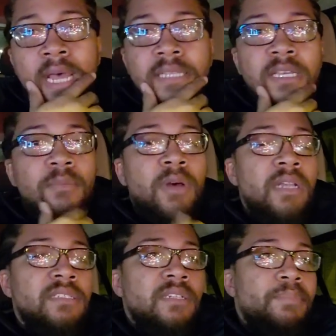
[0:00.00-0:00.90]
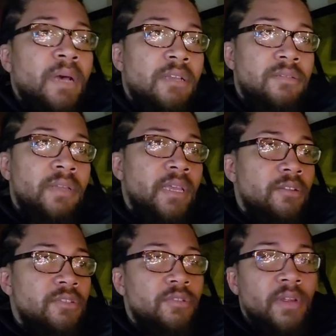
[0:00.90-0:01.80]
Double honor to the apostle,
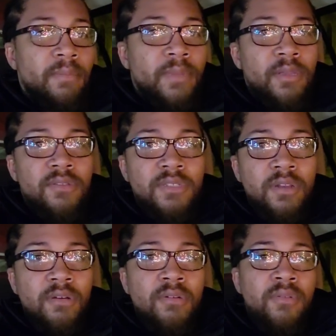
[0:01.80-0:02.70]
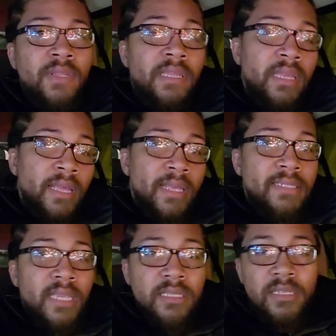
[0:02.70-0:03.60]
elders of Great Millstone.
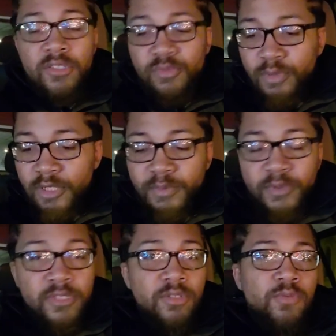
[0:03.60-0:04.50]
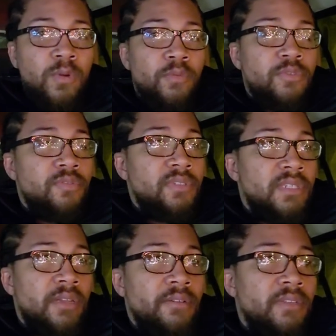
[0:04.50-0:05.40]
Salutations, you brothers pushing this word with true
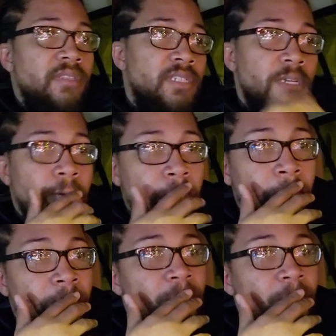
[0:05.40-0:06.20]
sincerity and charity.